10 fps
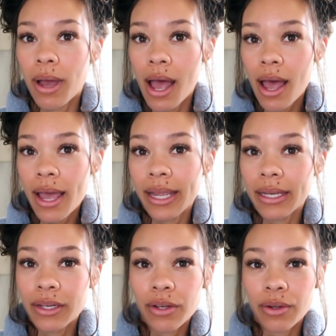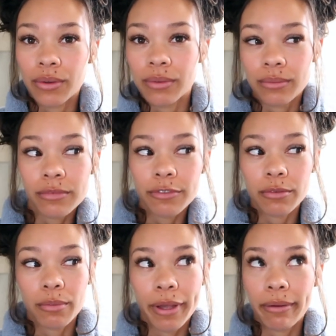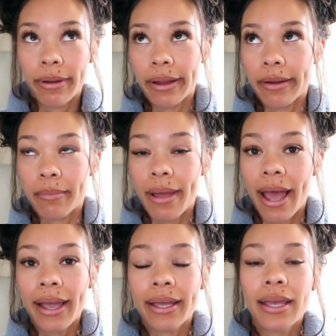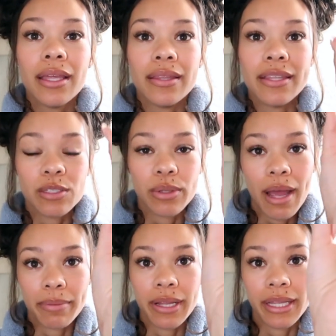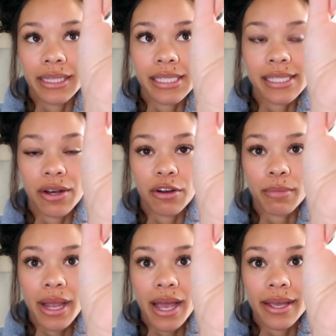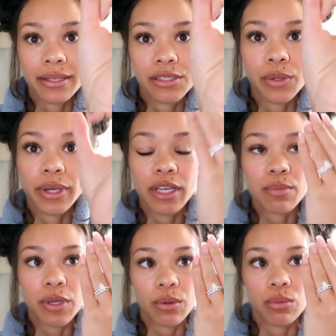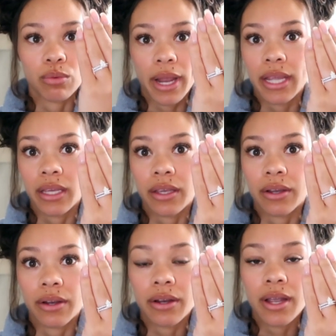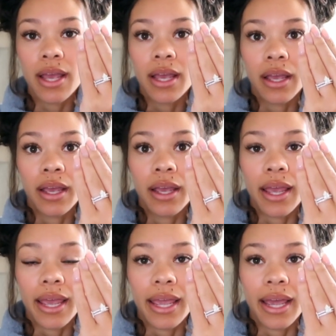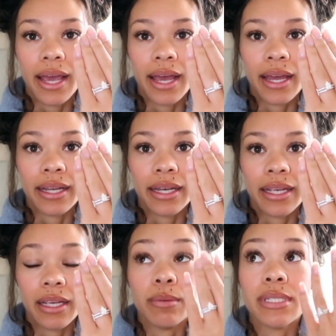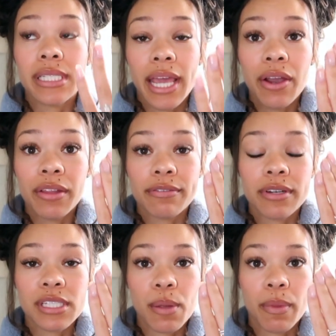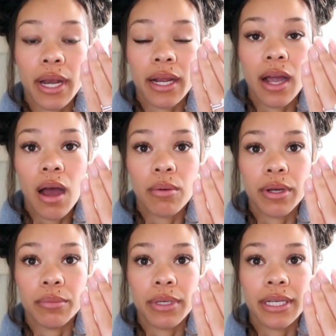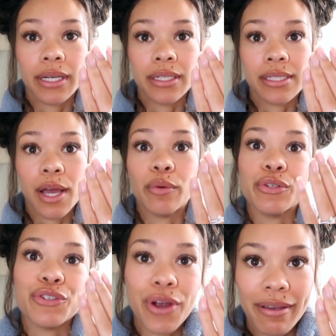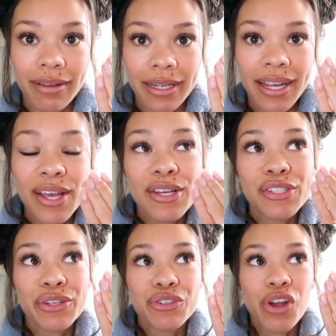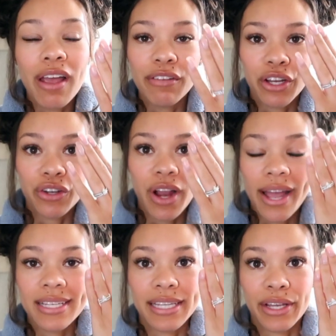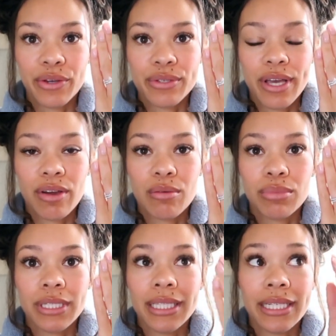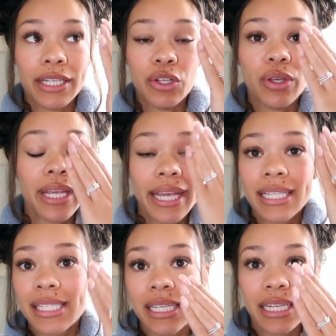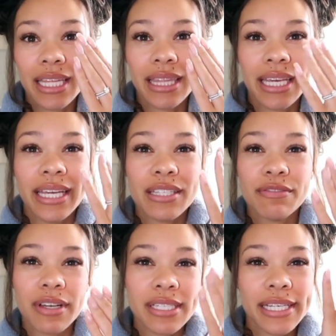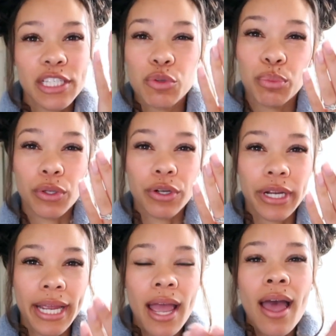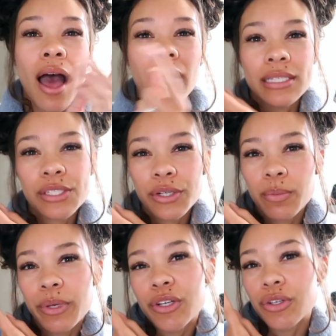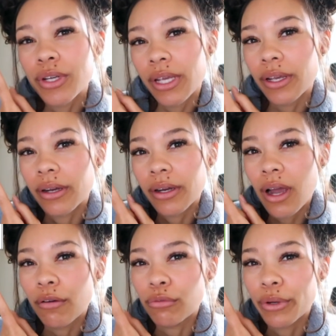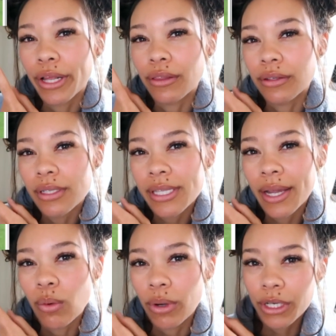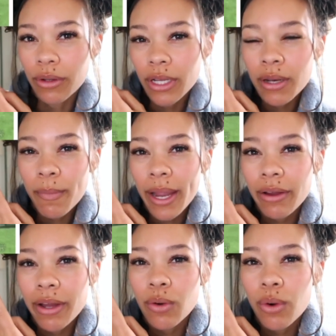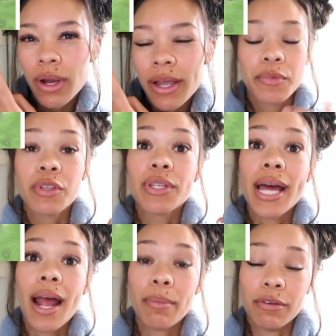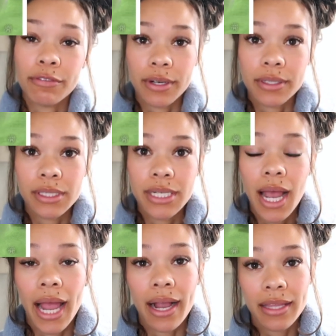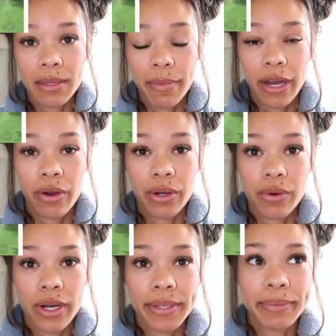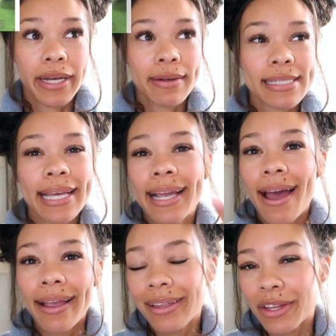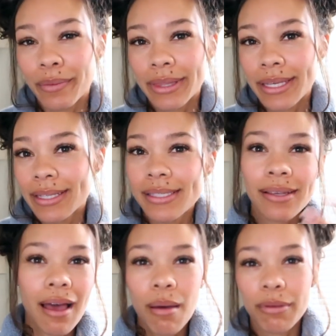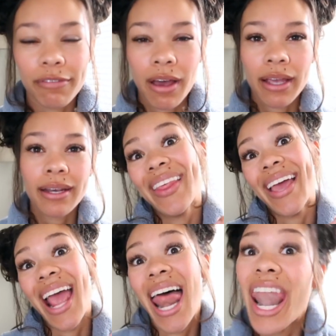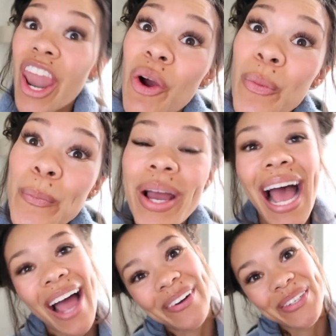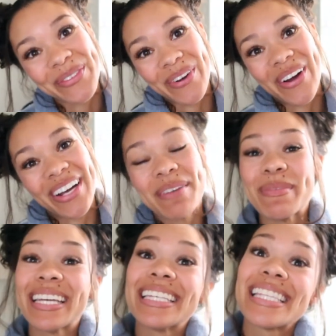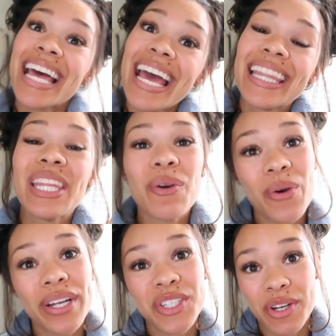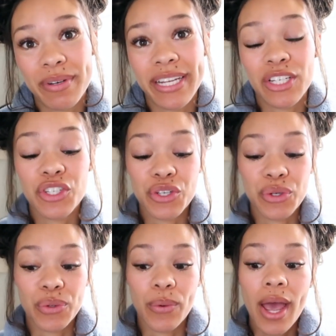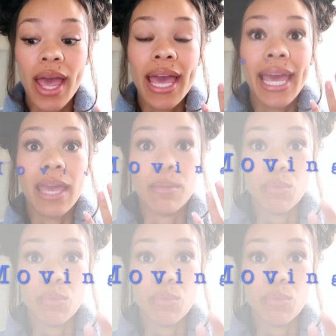behind, you know, from like right here back, this would happen in like the center of my eye. So it could be right here. And it was scary the first time that I got one because I was driving. So you're driving and your eyesight goes out completely and you can't see anything. It's fuzzy, it's blurry. I'll insert a picture here of what it looks like when you get into migraine aura. So that happened first. I got the migraine aura and I was like, I can deal with this. I'll be fine. Nope, I was wrong, because then the aura turned into a